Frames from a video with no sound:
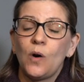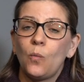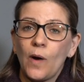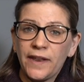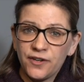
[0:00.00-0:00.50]

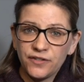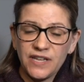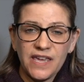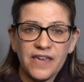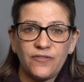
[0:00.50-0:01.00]
when you're
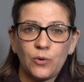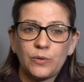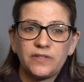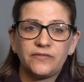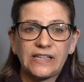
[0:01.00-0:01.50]
taking
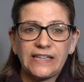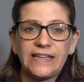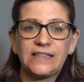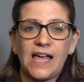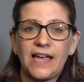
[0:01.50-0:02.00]
photos of
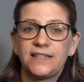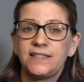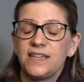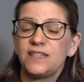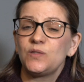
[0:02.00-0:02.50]
leading
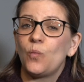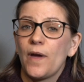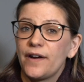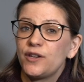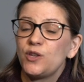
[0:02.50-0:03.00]
lines is
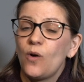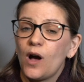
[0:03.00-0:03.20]
where you